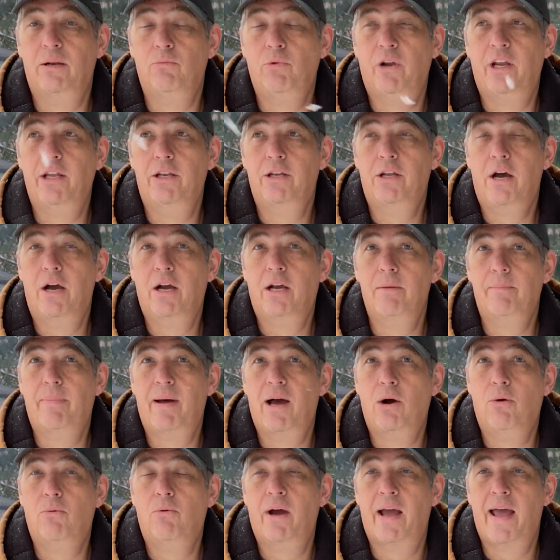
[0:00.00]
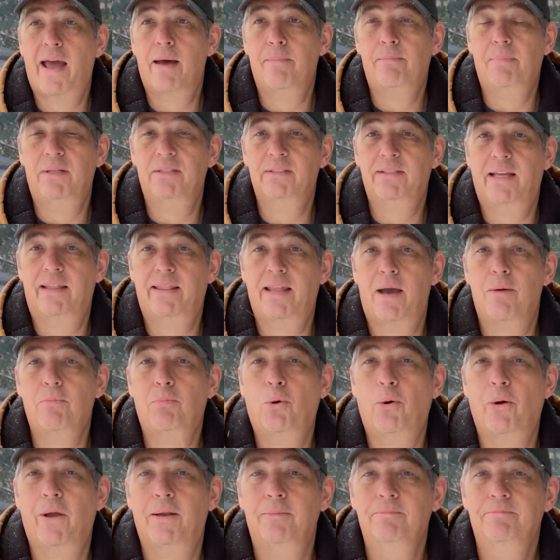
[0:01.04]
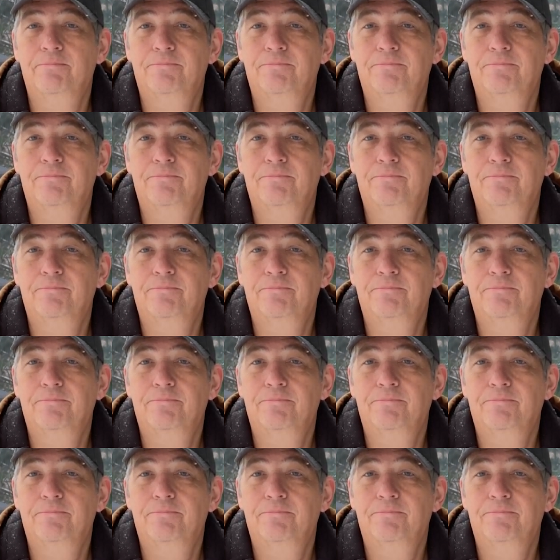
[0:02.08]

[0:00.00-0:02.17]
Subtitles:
and we can talk about what happens at that point.